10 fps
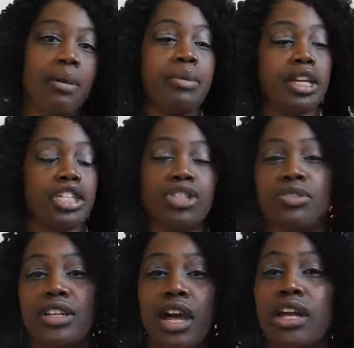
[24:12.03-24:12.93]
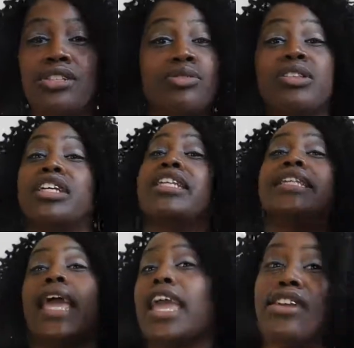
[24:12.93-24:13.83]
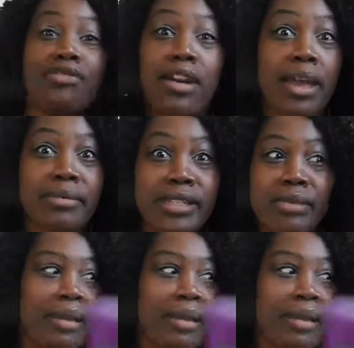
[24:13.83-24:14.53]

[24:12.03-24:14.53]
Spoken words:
because you did not do the Dave Ramsey